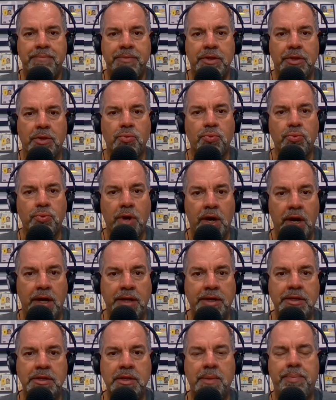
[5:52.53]
you know,
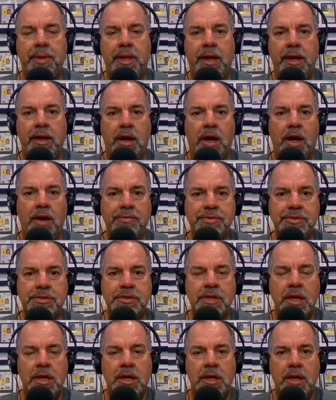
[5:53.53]
run in the
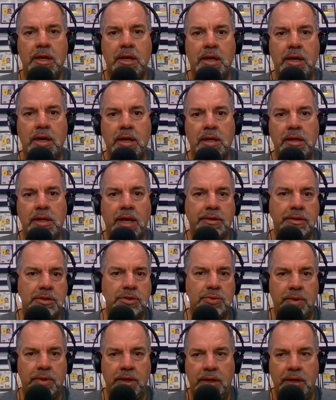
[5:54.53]
playoffs like the